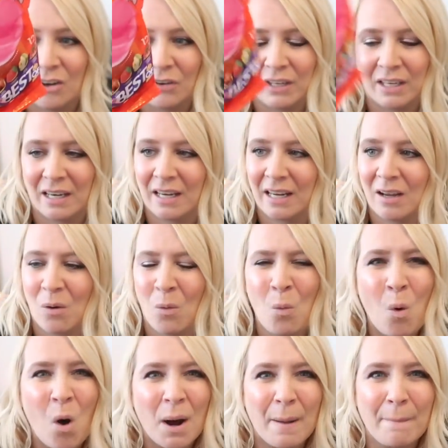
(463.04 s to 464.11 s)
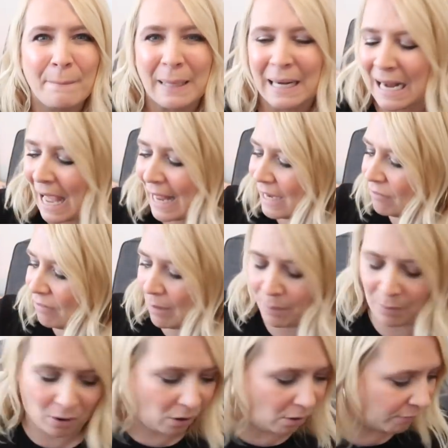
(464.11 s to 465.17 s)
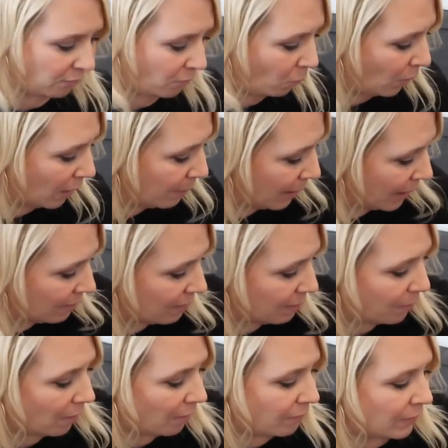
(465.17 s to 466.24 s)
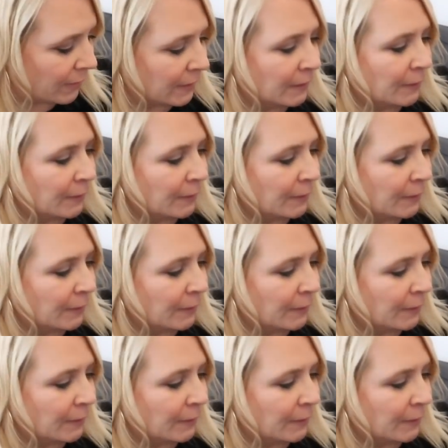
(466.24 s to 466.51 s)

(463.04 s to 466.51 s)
looking at it. What a bloody rip-off. What a bloody rip-off.